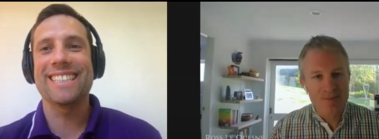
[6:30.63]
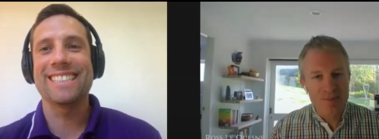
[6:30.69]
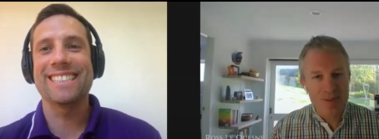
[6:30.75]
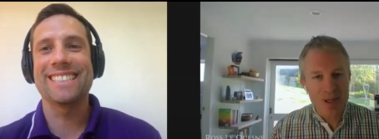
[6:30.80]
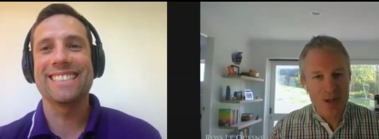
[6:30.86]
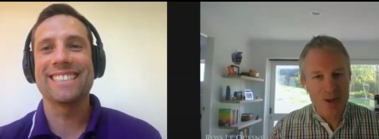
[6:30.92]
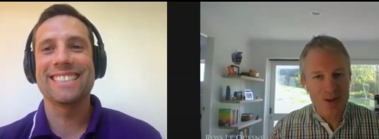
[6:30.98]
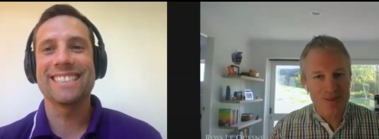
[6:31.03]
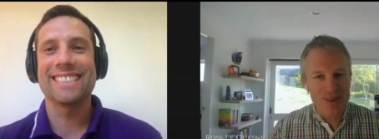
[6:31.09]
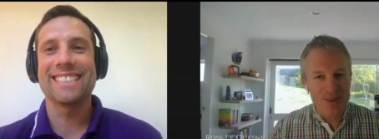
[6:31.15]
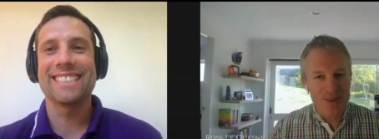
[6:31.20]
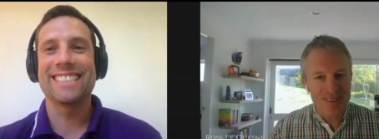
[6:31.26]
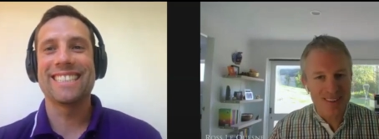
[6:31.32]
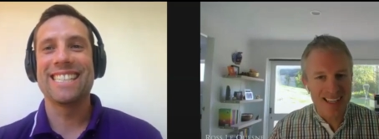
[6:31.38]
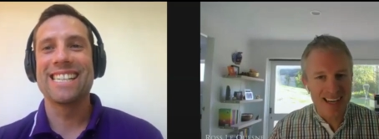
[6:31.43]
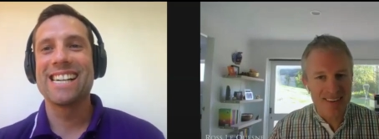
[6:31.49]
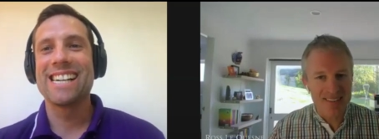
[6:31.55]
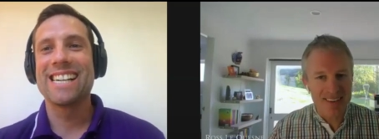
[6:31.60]
Speaker 1: Beautiful.
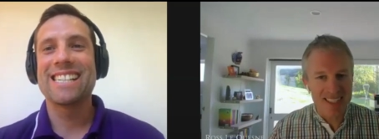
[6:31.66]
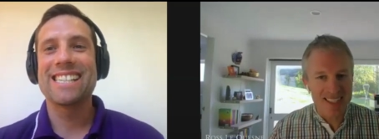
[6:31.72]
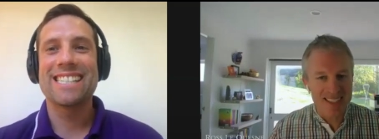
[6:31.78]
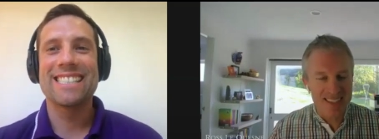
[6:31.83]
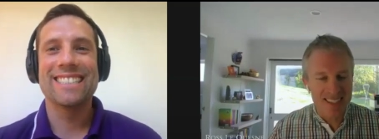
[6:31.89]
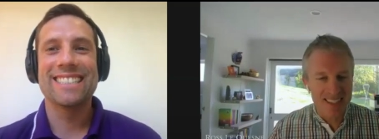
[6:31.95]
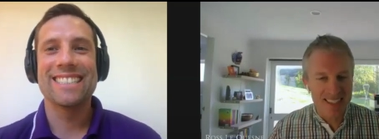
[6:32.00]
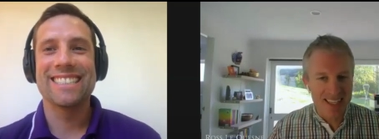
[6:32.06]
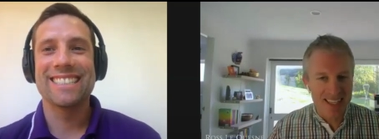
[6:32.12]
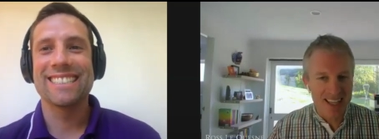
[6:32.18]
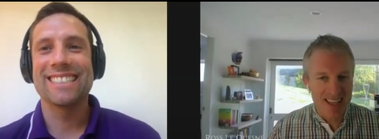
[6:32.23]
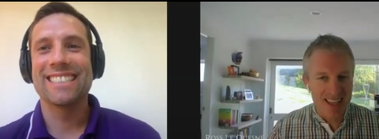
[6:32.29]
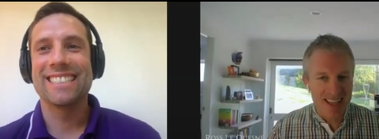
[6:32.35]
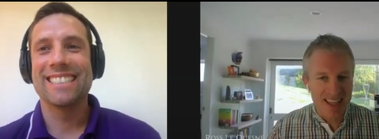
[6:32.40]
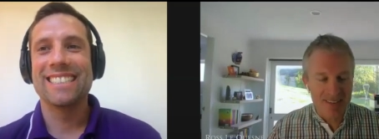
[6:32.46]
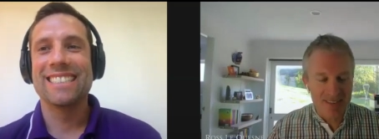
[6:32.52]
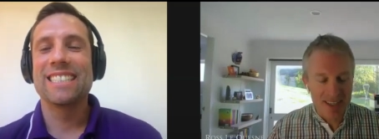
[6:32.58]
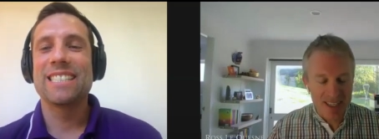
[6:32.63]
Love it
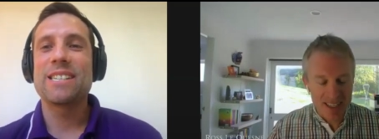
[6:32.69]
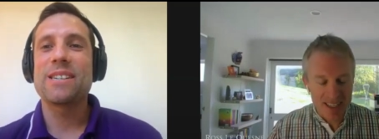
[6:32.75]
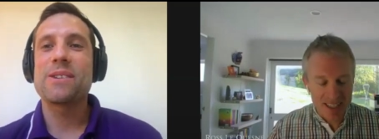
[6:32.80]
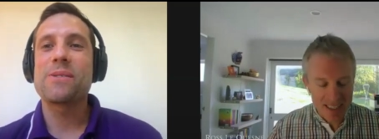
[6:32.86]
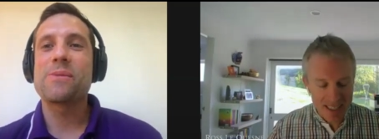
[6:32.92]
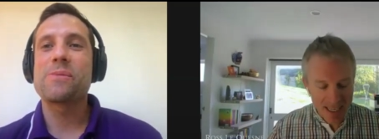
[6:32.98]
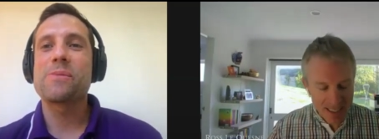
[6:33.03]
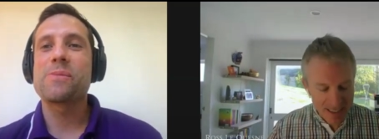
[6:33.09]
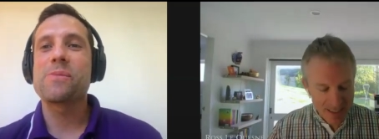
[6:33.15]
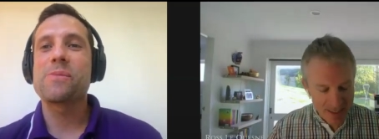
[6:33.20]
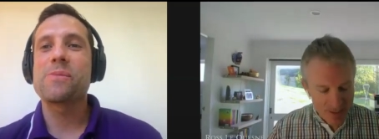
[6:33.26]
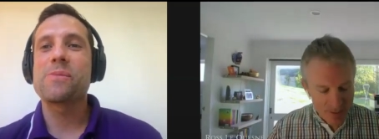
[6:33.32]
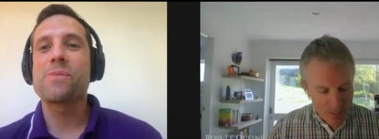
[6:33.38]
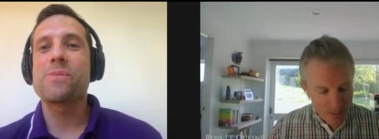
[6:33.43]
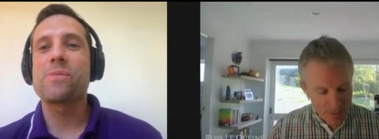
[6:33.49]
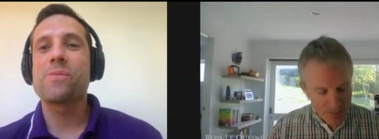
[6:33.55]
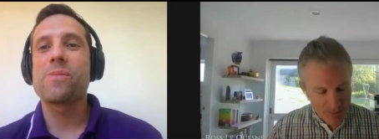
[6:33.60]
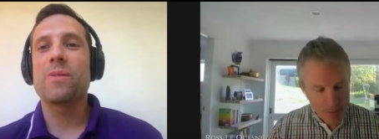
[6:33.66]
love it. And
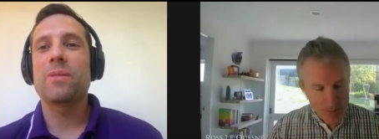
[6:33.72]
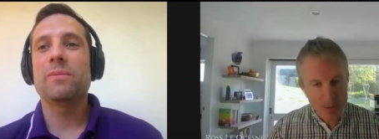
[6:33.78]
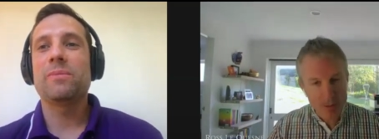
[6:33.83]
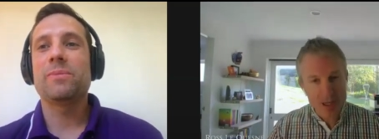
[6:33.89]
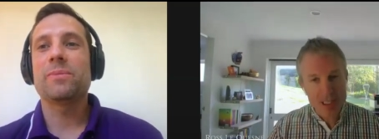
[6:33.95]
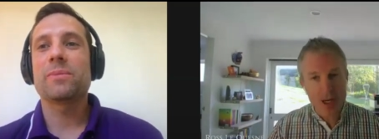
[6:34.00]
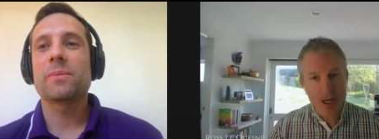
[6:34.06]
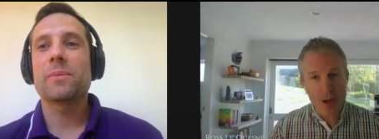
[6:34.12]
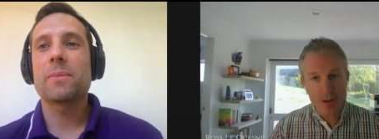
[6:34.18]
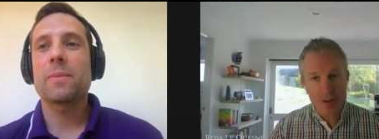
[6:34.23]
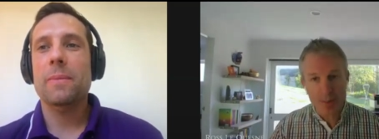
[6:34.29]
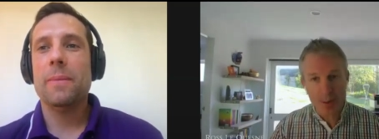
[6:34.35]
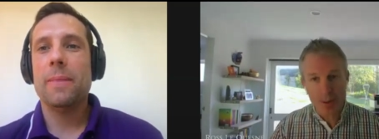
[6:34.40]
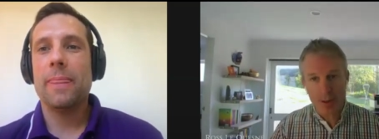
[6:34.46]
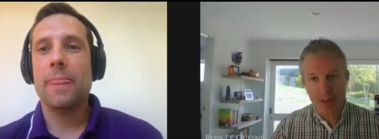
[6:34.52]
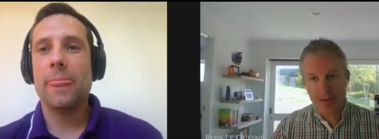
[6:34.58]
from a results point